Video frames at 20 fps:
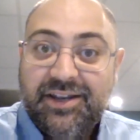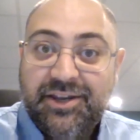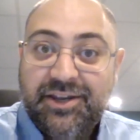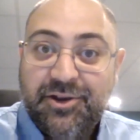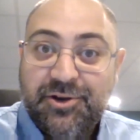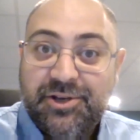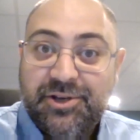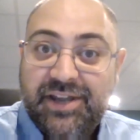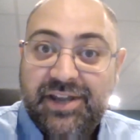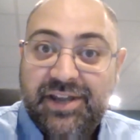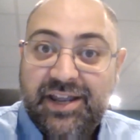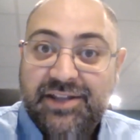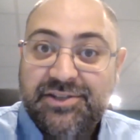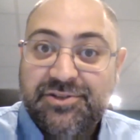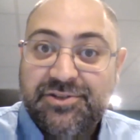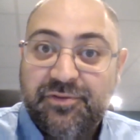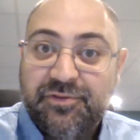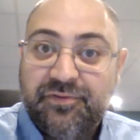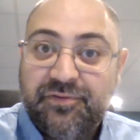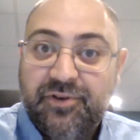year to date
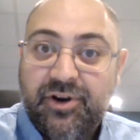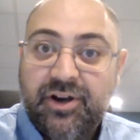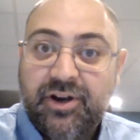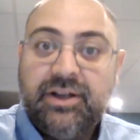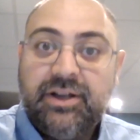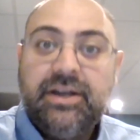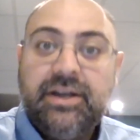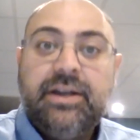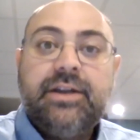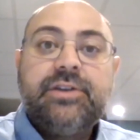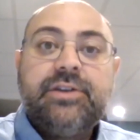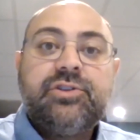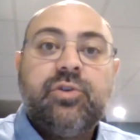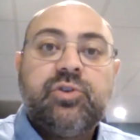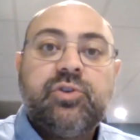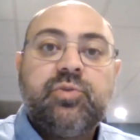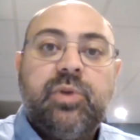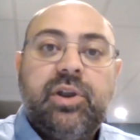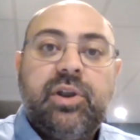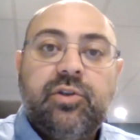so far. So
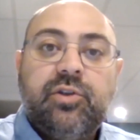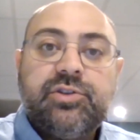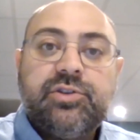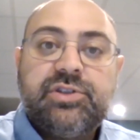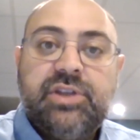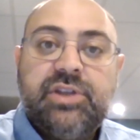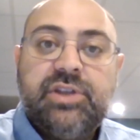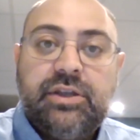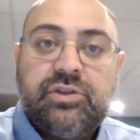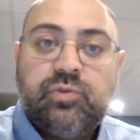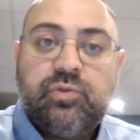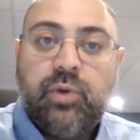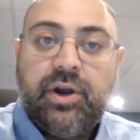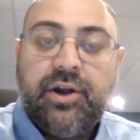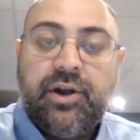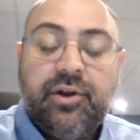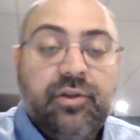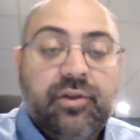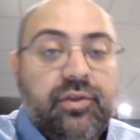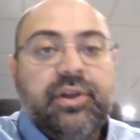it's one of those things
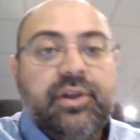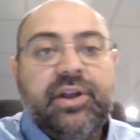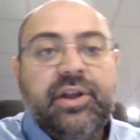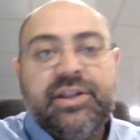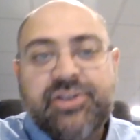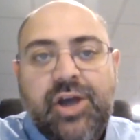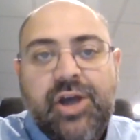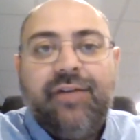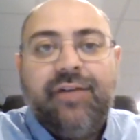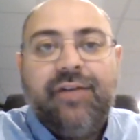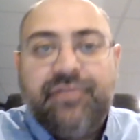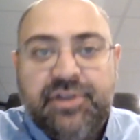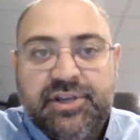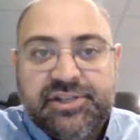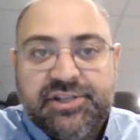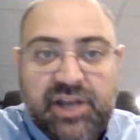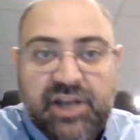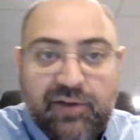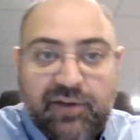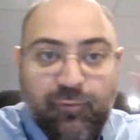where it's
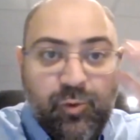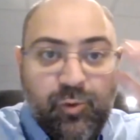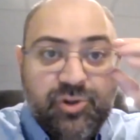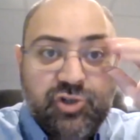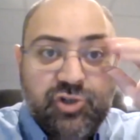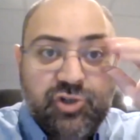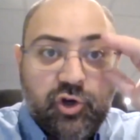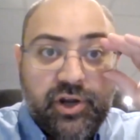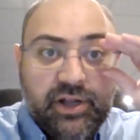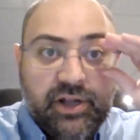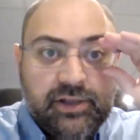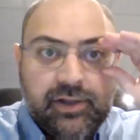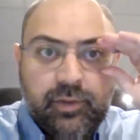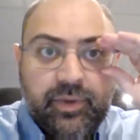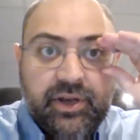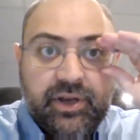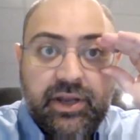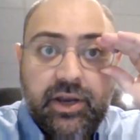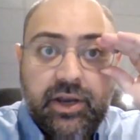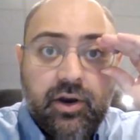obvious that everyone's hurting a little
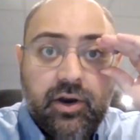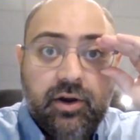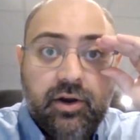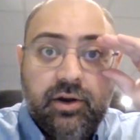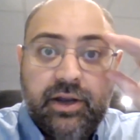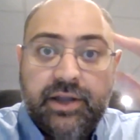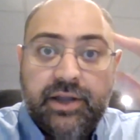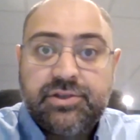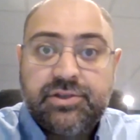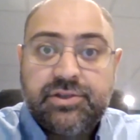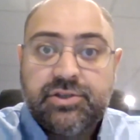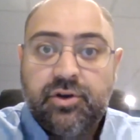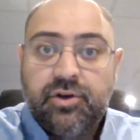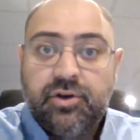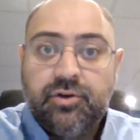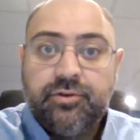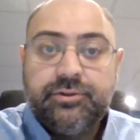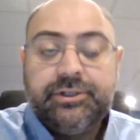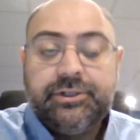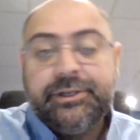bit here. And
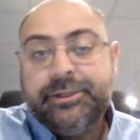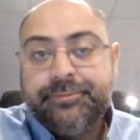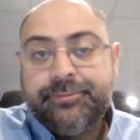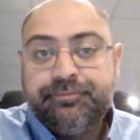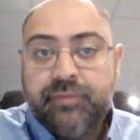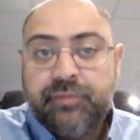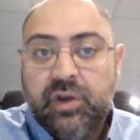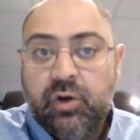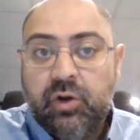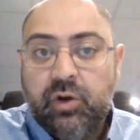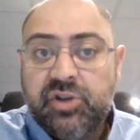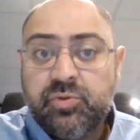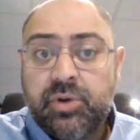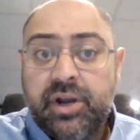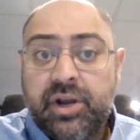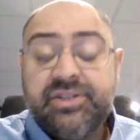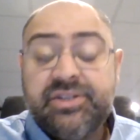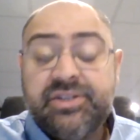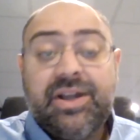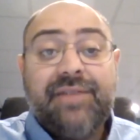so, it is what
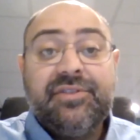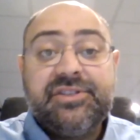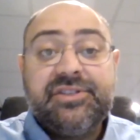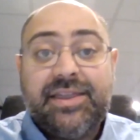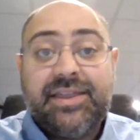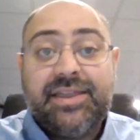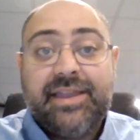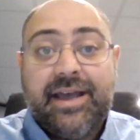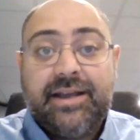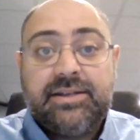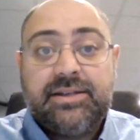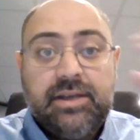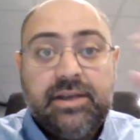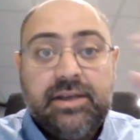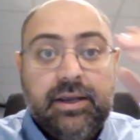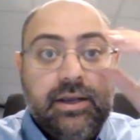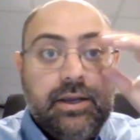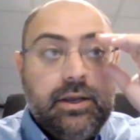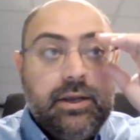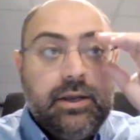it is. And having said that,
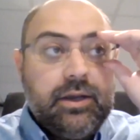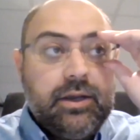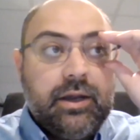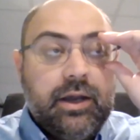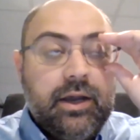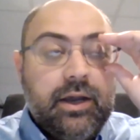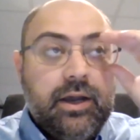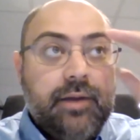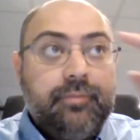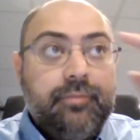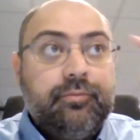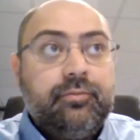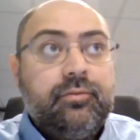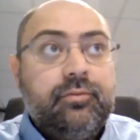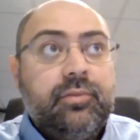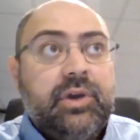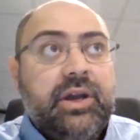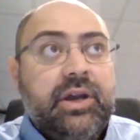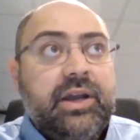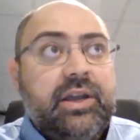
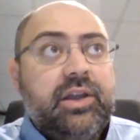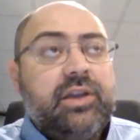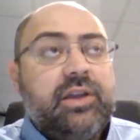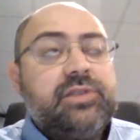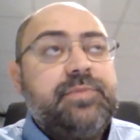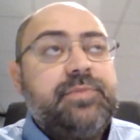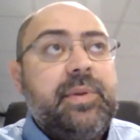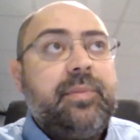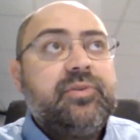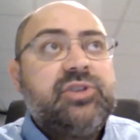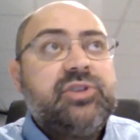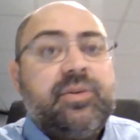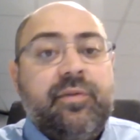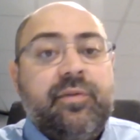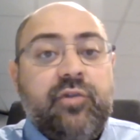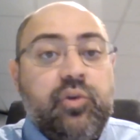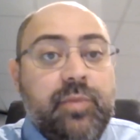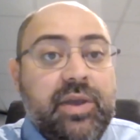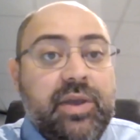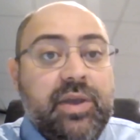As people, some of
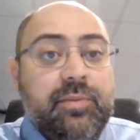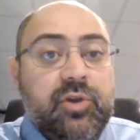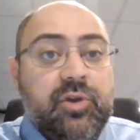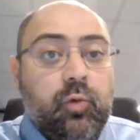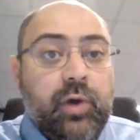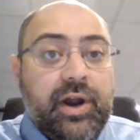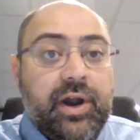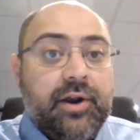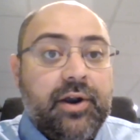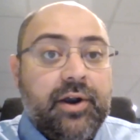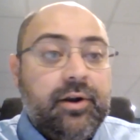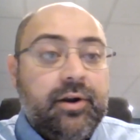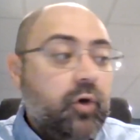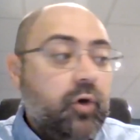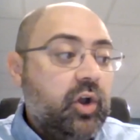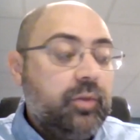you may be aware,